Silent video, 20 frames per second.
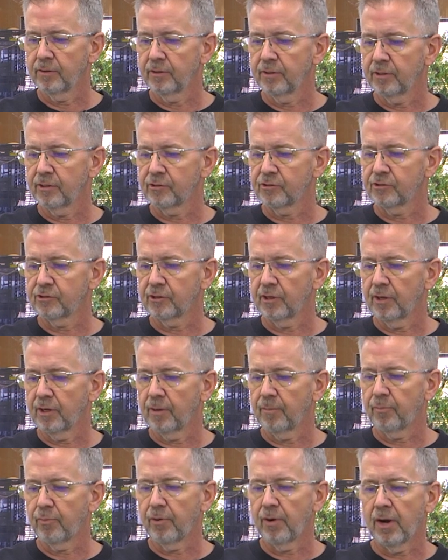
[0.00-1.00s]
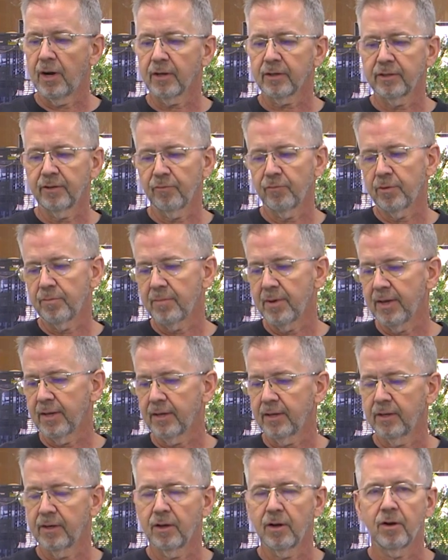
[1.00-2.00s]
this product that we
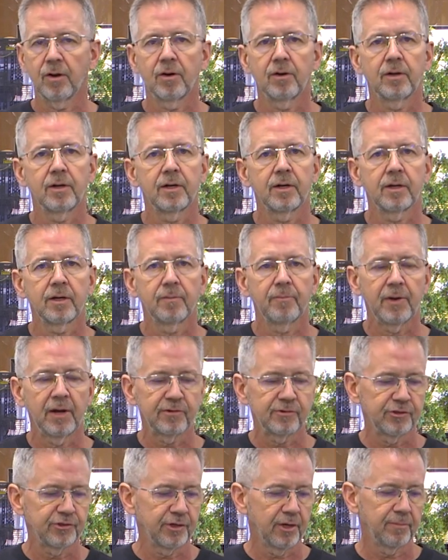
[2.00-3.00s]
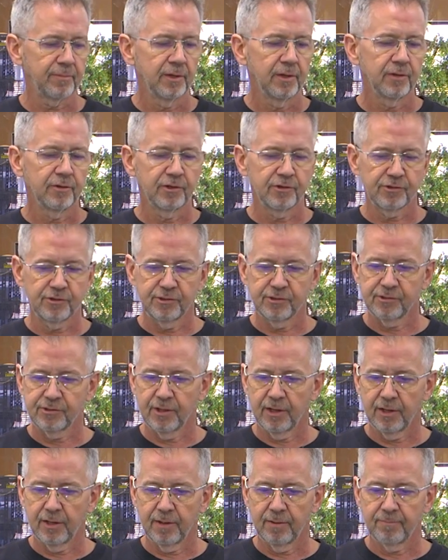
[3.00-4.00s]
make in our composite shop. This is
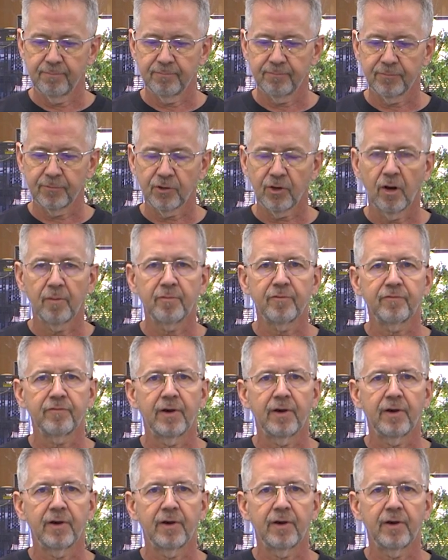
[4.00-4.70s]
a carbon